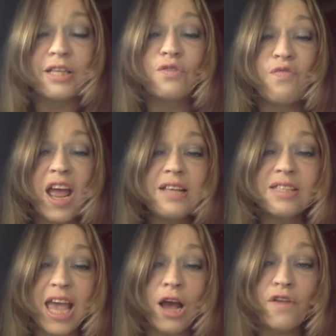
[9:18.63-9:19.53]
whose faith
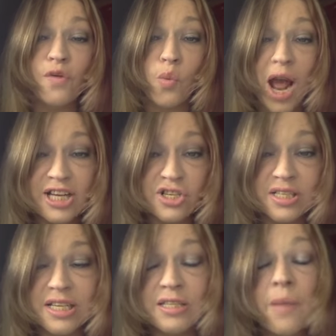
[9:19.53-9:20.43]
counted for
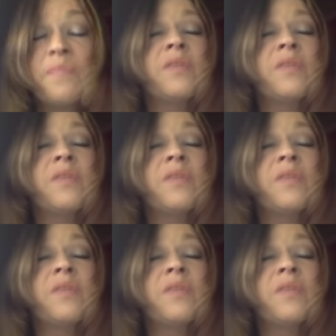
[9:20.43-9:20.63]
righteousness.